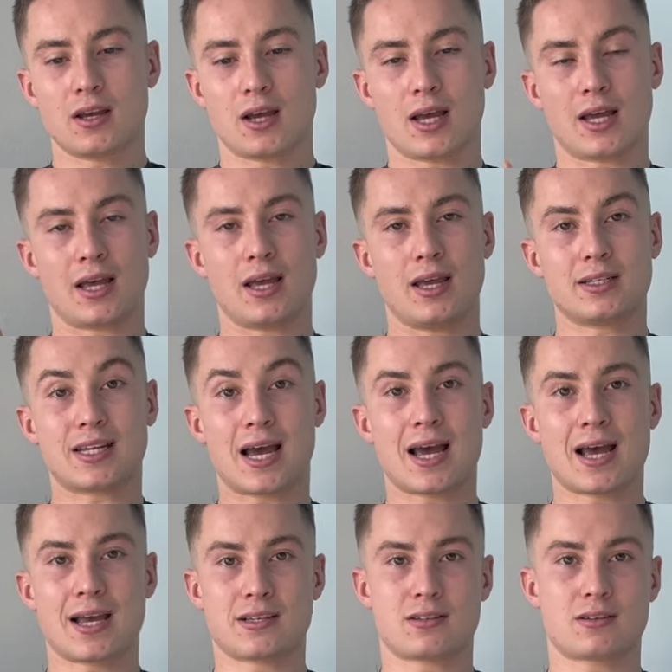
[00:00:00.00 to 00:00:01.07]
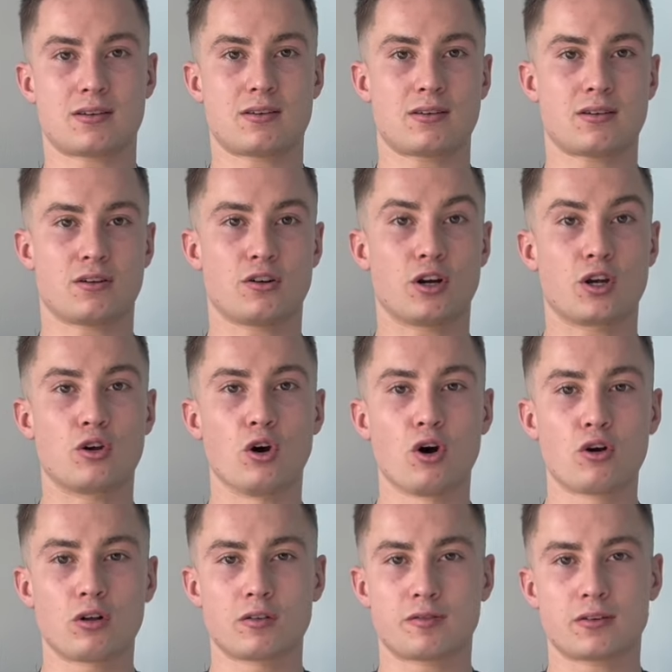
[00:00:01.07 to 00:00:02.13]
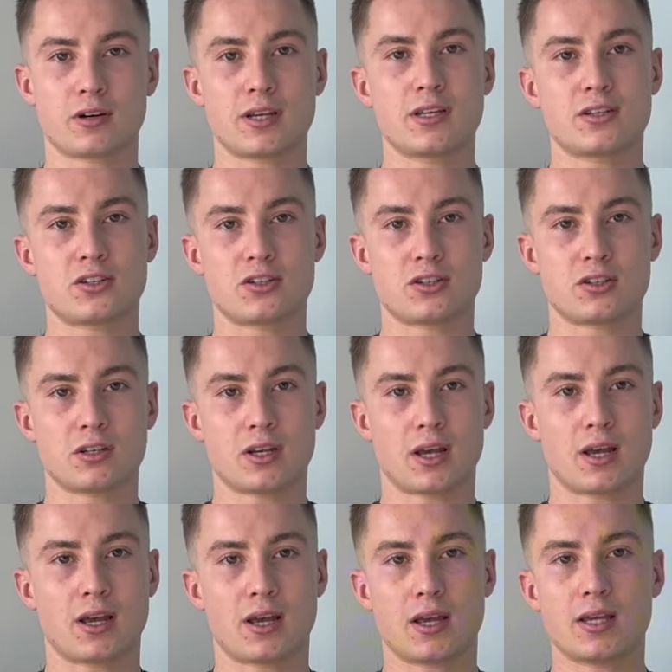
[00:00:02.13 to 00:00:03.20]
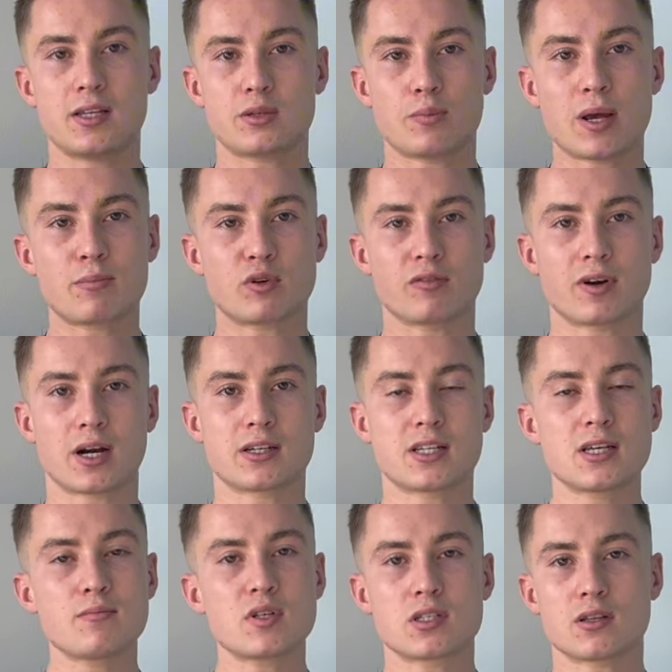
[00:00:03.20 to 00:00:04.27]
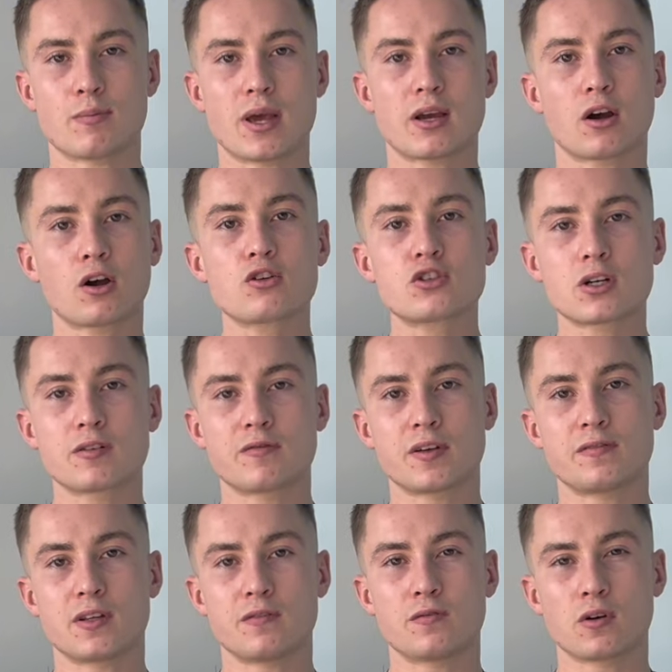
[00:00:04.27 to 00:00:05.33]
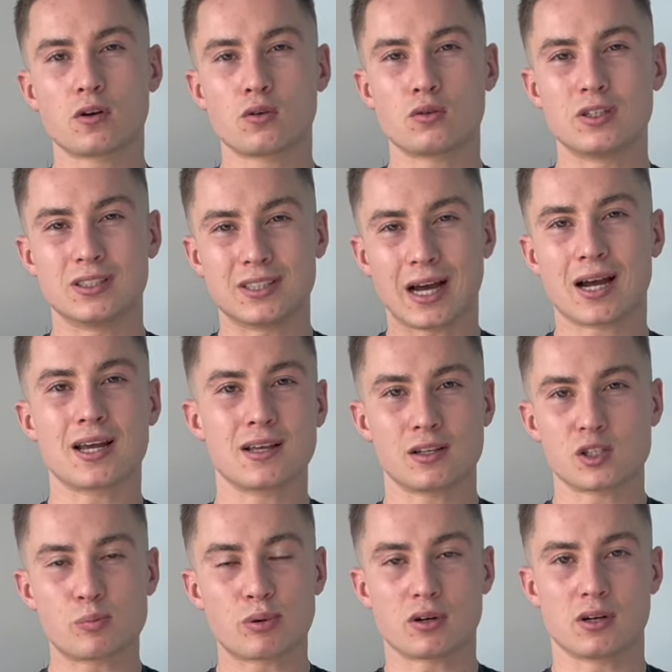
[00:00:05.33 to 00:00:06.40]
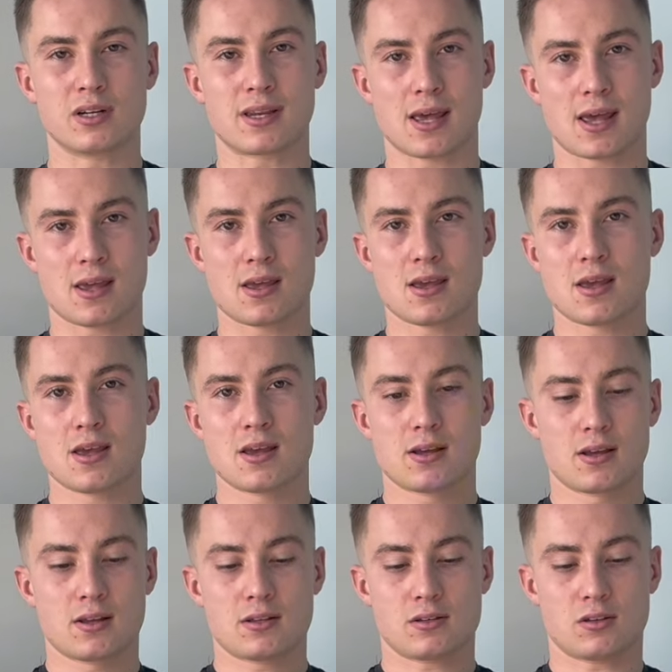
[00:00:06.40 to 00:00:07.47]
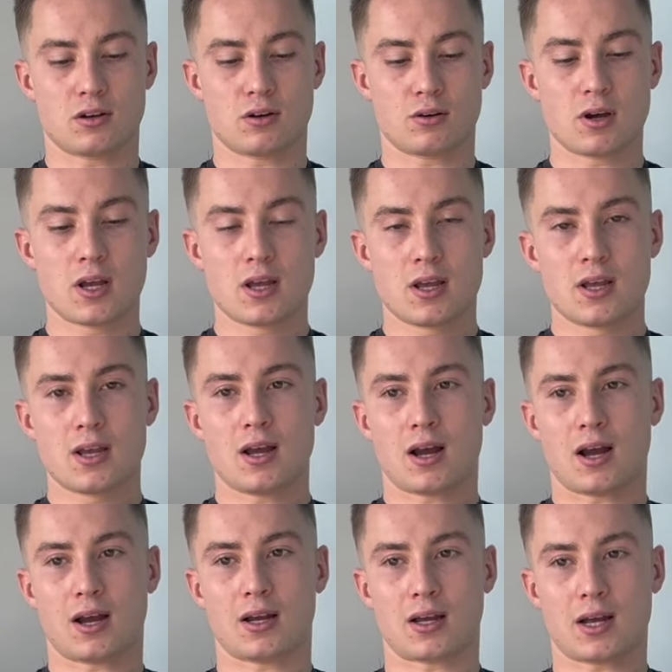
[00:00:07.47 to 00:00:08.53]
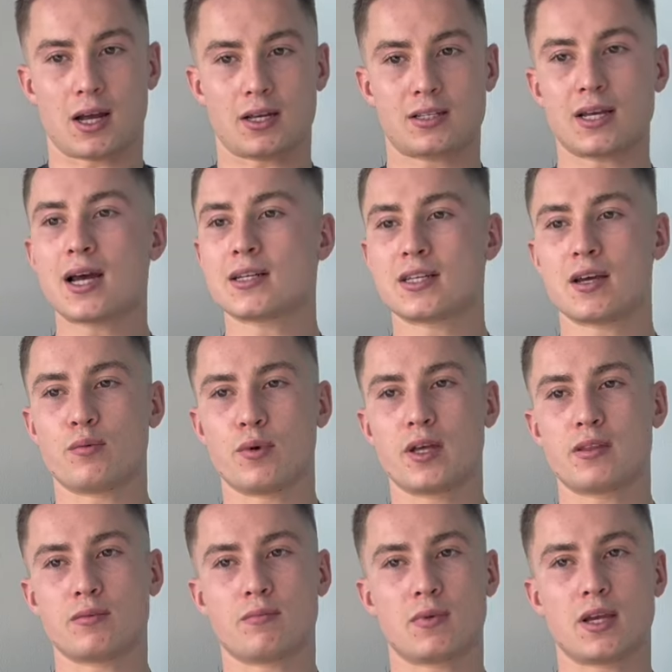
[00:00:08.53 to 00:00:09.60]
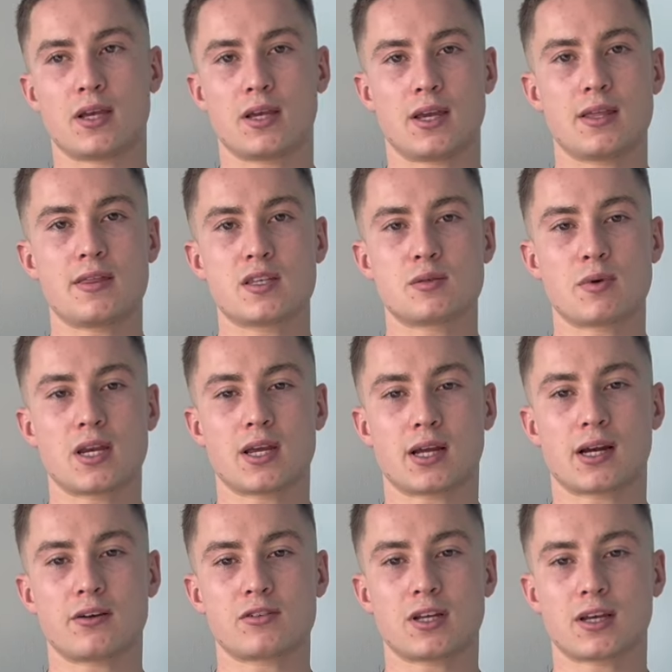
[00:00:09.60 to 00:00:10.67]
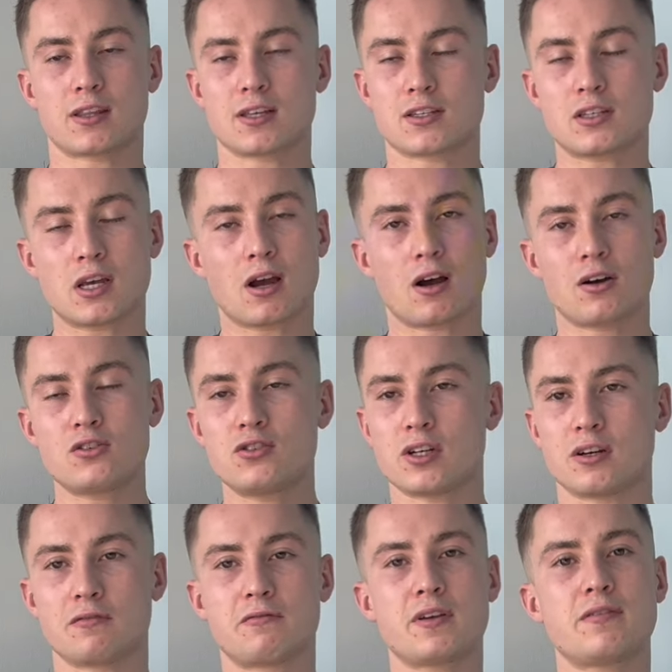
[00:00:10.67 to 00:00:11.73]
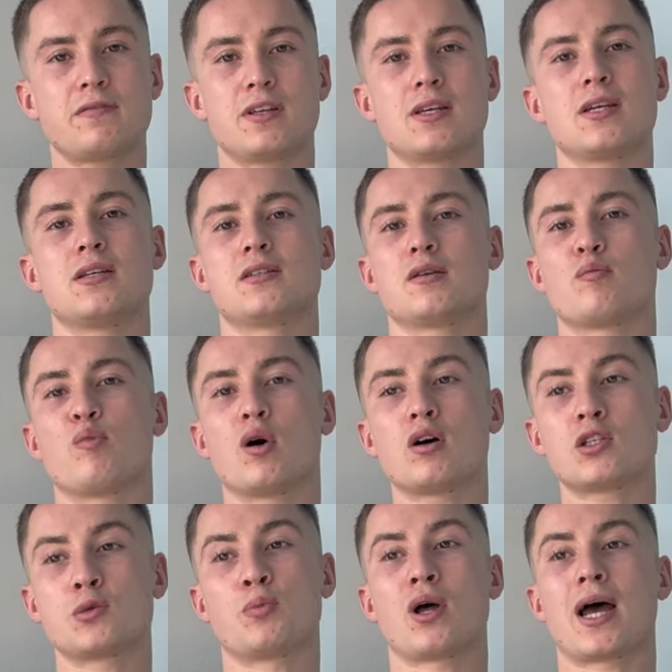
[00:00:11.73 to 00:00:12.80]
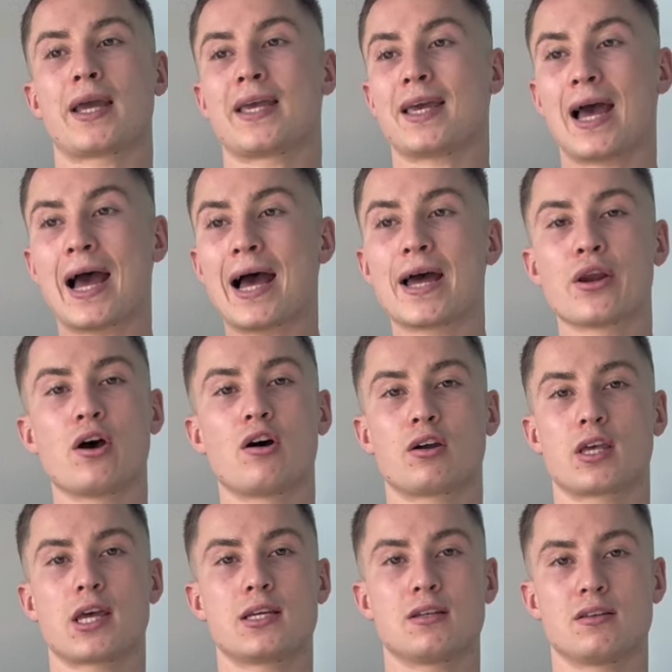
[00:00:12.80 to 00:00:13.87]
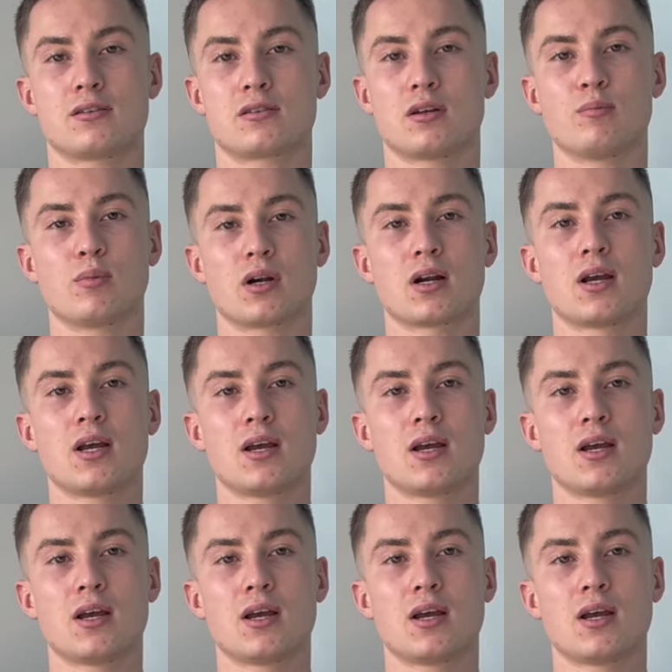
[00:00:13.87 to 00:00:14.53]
a task or a goal for each member of our team is to make 150 phone dials per day. So I sat down with him in this meeting and I was like, this 150 is impossible. I cannot get to this number.